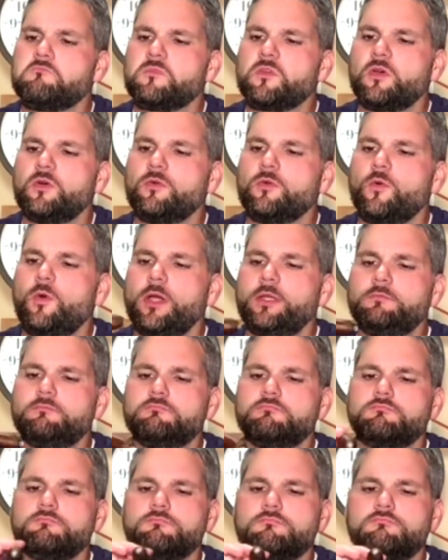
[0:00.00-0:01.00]
So quite
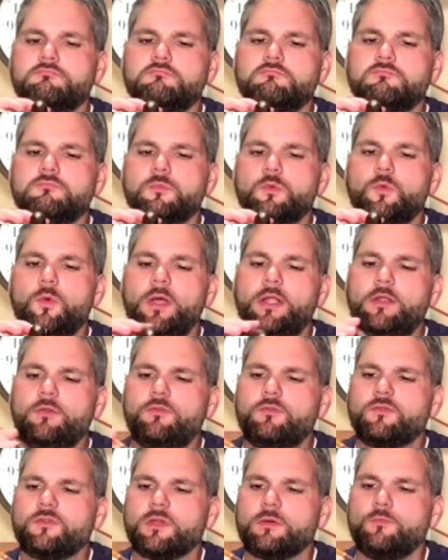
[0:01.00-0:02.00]

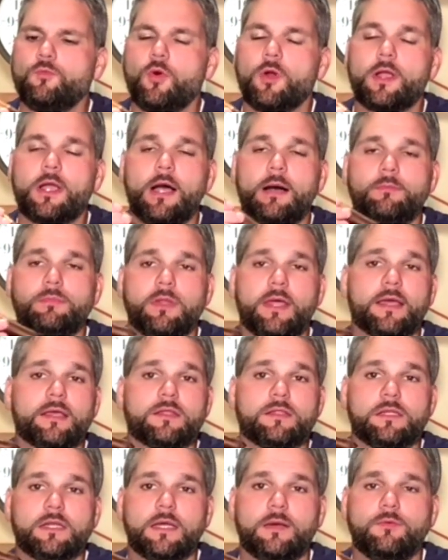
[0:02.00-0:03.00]
interesting, more
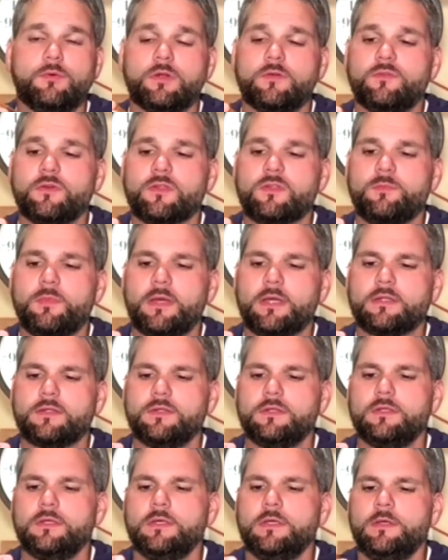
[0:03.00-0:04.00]
complex than I would have
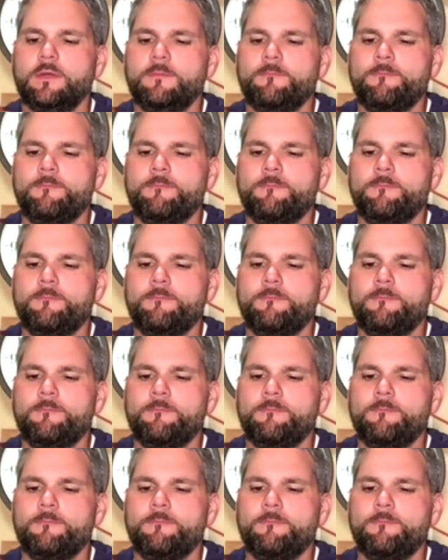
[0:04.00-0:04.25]
expected.